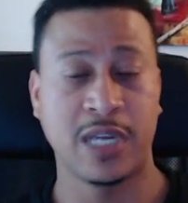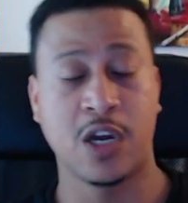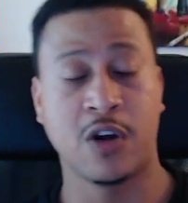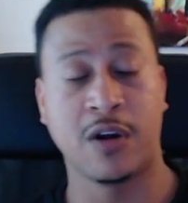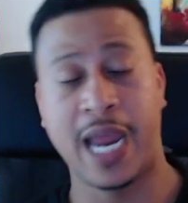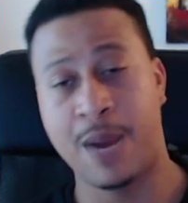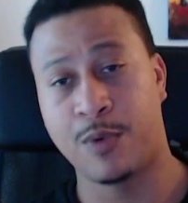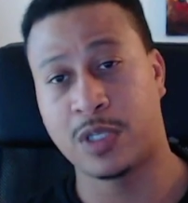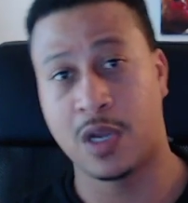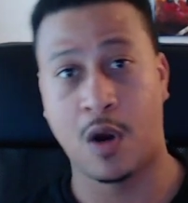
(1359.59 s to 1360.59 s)
you're able
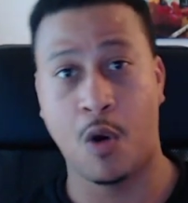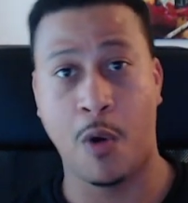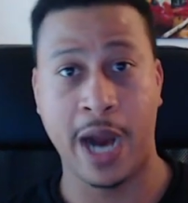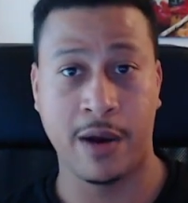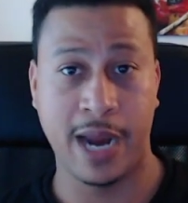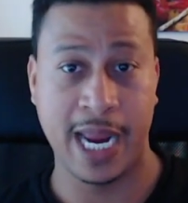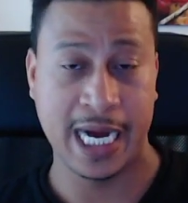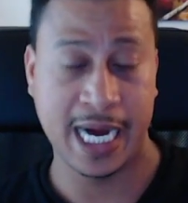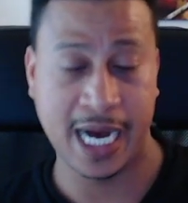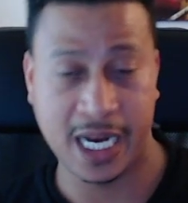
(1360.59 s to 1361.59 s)
to acquire a
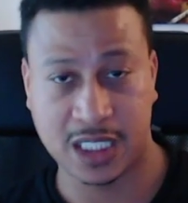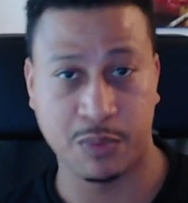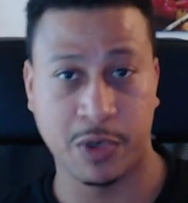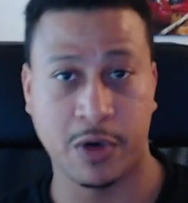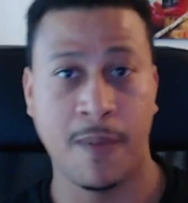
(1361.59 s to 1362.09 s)
customer